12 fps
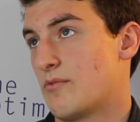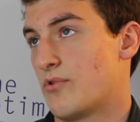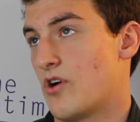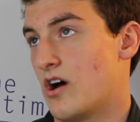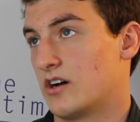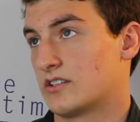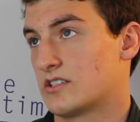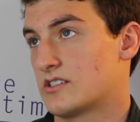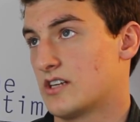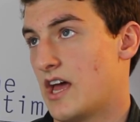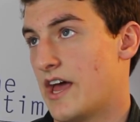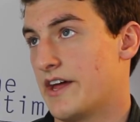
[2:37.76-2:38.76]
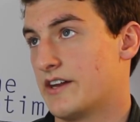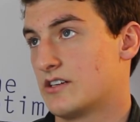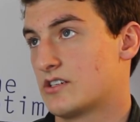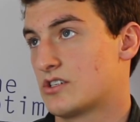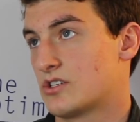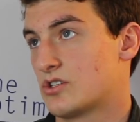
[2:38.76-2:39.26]
the Bronx at
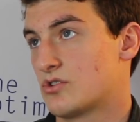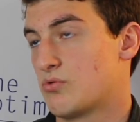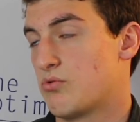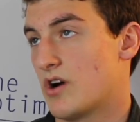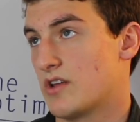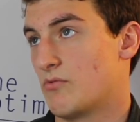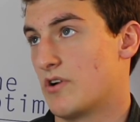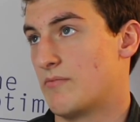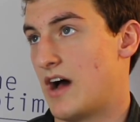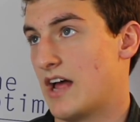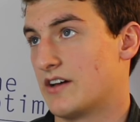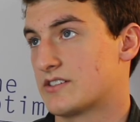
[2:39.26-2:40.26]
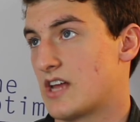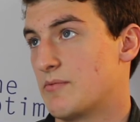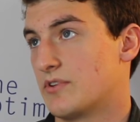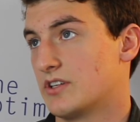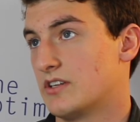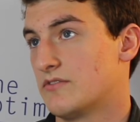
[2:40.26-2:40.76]
21 miles, I
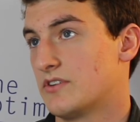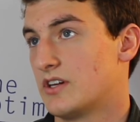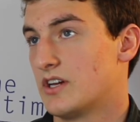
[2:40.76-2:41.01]
believe.